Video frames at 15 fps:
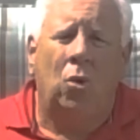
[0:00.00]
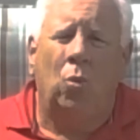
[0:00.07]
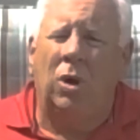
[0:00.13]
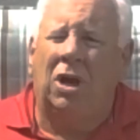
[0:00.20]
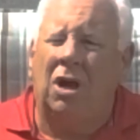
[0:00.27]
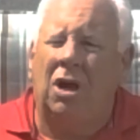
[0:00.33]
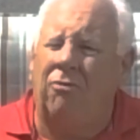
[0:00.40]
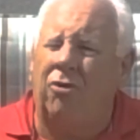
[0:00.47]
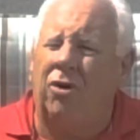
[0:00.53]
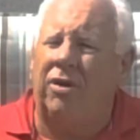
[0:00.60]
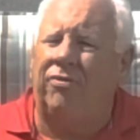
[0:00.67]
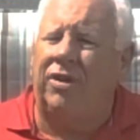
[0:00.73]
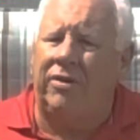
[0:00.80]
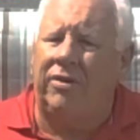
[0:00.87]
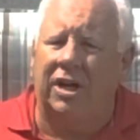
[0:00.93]
Recovery
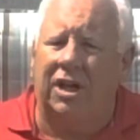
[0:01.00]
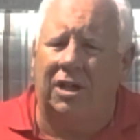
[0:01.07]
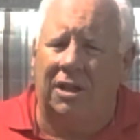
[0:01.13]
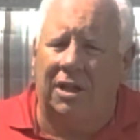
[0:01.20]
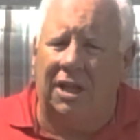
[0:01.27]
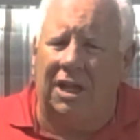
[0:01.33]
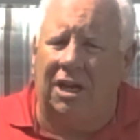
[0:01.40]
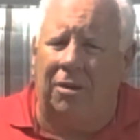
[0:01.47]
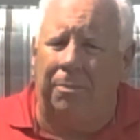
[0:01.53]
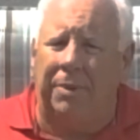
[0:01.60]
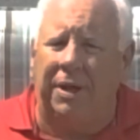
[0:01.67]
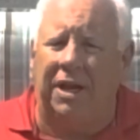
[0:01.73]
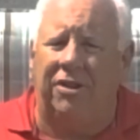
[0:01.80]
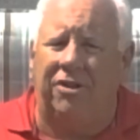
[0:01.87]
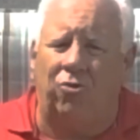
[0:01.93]
of even a little
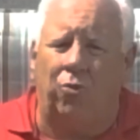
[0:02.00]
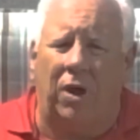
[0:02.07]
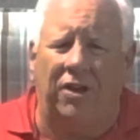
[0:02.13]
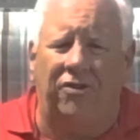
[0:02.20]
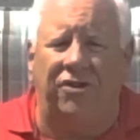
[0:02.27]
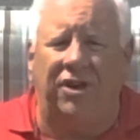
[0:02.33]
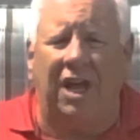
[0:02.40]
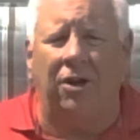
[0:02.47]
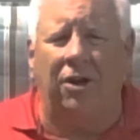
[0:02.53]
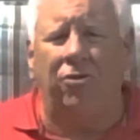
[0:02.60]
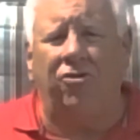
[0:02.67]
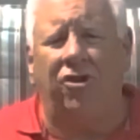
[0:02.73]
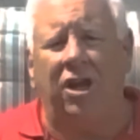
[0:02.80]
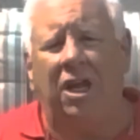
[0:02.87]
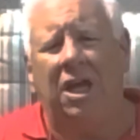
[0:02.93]
bit of this waste
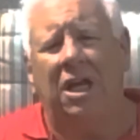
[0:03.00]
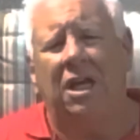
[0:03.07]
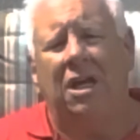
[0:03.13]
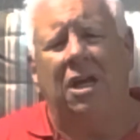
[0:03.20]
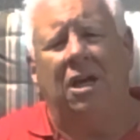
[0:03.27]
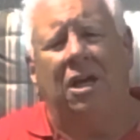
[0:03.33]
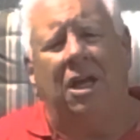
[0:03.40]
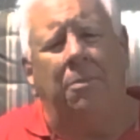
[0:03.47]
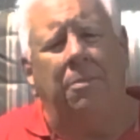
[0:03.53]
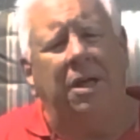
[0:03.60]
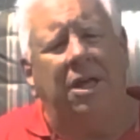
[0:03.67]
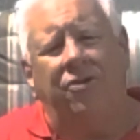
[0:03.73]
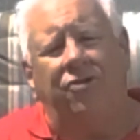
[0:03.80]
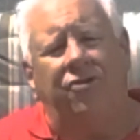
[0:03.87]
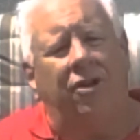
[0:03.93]
energy can be
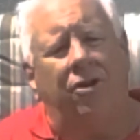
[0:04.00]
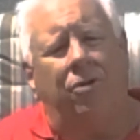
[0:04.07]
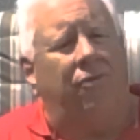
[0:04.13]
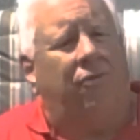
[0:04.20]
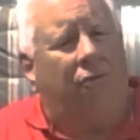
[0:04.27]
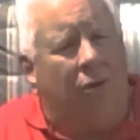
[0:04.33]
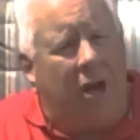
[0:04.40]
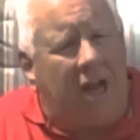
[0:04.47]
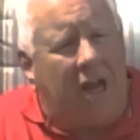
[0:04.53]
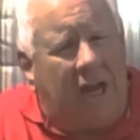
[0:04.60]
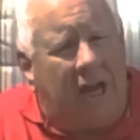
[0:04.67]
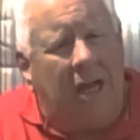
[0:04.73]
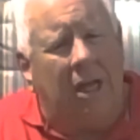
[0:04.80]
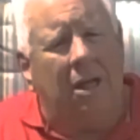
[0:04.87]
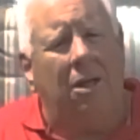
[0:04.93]
considered free,
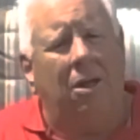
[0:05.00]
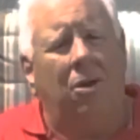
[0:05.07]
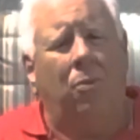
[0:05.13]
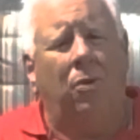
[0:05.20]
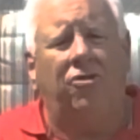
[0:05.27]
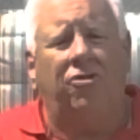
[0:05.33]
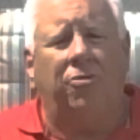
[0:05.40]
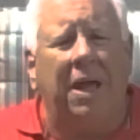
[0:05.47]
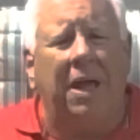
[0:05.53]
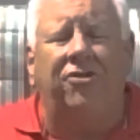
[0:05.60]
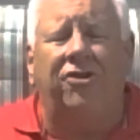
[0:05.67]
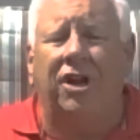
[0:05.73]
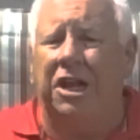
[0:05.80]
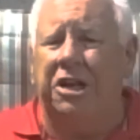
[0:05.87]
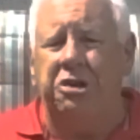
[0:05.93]
which makes
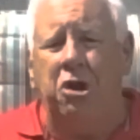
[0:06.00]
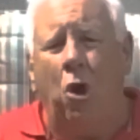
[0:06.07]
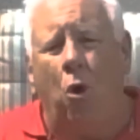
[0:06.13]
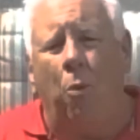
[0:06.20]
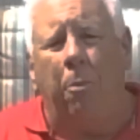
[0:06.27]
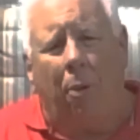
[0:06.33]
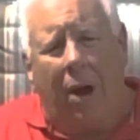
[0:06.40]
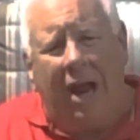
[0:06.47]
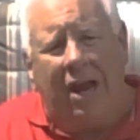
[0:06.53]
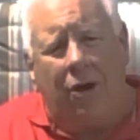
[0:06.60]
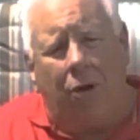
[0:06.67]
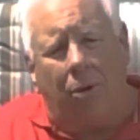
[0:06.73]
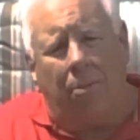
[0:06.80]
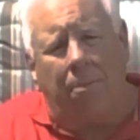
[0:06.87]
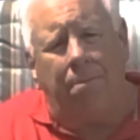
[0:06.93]
it a
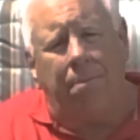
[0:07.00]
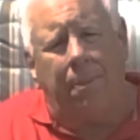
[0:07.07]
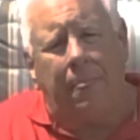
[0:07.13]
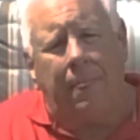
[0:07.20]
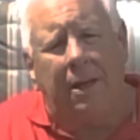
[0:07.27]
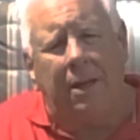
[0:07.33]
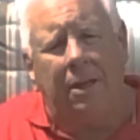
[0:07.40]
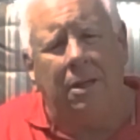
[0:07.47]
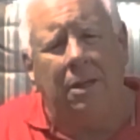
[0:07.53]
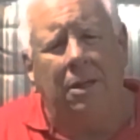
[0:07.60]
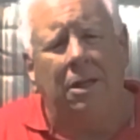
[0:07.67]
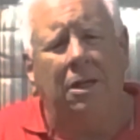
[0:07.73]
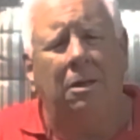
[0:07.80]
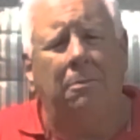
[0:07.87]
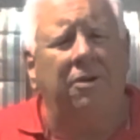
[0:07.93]
no-brainer.
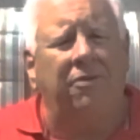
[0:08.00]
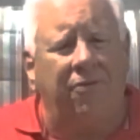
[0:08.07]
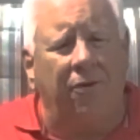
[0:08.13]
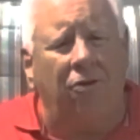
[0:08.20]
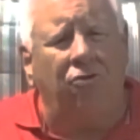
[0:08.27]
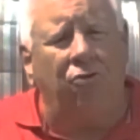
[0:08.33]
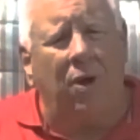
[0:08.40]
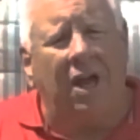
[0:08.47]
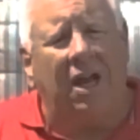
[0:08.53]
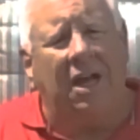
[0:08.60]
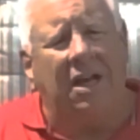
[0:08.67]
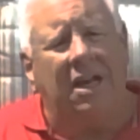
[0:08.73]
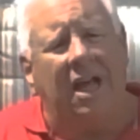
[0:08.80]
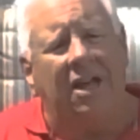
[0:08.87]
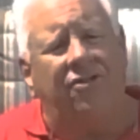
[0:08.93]
But first
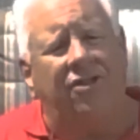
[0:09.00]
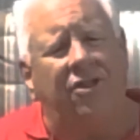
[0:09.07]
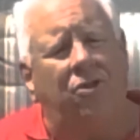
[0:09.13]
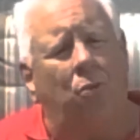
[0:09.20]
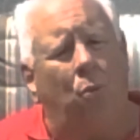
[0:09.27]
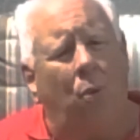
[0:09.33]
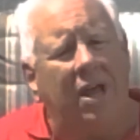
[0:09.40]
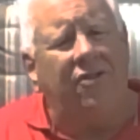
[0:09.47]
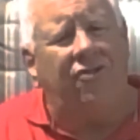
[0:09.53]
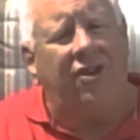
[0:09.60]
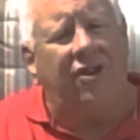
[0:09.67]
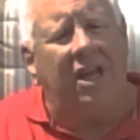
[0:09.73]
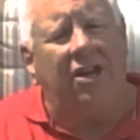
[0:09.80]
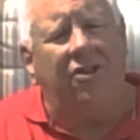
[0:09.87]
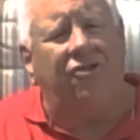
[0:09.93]
recognize that the waste
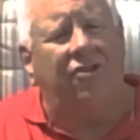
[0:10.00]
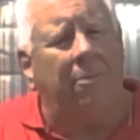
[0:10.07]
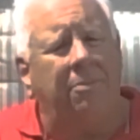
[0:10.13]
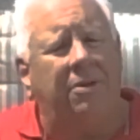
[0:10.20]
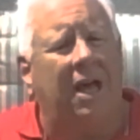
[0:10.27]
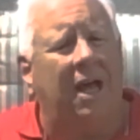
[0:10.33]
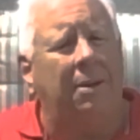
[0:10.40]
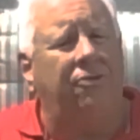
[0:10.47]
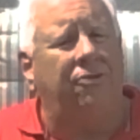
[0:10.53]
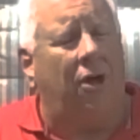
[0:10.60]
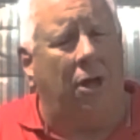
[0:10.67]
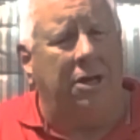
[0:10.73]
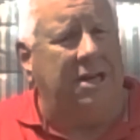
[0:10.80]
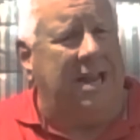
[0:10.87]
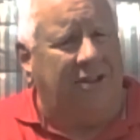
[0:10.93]
heat is sometimes
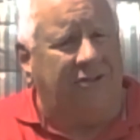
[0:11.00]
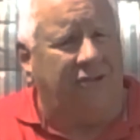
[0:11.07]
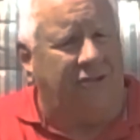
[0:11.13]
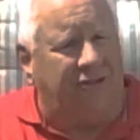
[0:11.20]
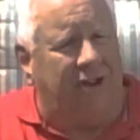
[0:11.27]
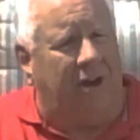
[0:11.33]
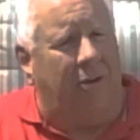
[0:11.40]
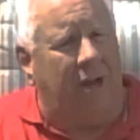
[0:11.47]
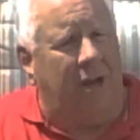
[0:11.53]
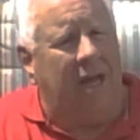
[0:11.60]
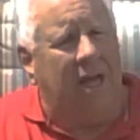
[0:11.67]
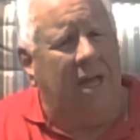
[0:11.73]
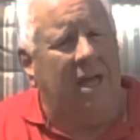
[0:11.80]
unnecessary